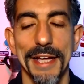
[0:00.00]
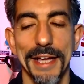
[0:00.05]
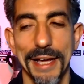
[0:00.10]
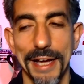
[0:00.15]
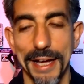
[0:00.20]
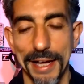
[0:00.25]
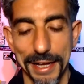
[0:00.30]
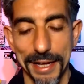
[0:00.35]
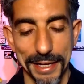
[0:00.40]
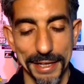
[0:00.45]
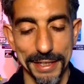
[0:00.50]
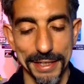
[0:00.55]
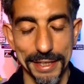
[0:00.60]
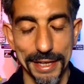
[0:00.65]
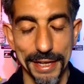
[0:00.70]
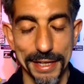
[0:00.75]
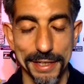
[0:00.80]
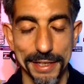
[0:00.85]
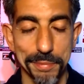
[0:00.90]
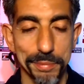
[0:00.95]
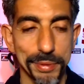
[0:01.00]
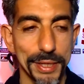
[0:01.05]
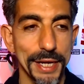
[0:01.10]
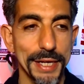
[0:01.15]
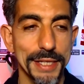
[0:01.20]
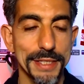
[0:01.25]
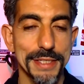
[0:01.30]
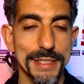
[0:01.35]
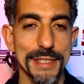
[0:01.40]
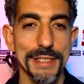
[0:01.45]
yeah.
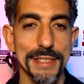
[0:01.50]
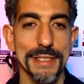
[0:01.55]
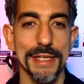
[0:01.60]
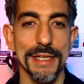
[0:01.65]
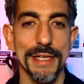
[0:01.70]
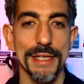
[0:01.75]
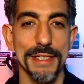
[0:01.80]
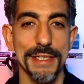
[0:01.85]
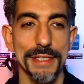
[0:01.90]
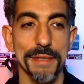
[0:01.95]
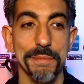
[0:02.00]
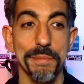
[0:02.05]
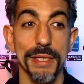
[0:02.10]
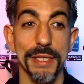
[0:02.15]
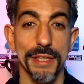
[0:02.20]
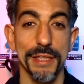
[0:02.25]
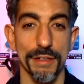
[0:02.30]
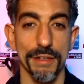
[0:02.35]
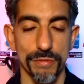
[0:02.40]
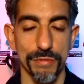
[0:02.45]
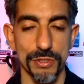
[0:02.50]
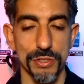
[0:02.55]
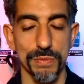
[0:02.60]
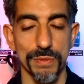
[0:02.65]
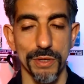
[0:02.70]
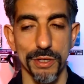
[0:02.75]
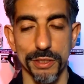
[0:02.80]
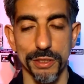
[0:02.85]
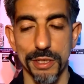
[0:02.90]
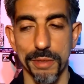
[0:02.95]
Compliance is a big thing for
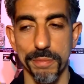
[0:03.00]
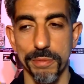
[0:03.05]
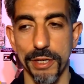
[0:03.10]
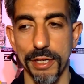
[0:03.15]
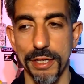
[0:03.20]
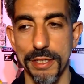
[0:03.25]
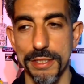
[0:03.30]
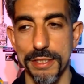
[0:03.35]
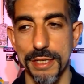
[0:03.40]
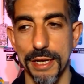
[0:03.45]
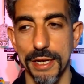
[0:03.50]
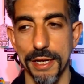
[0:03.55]
small companies.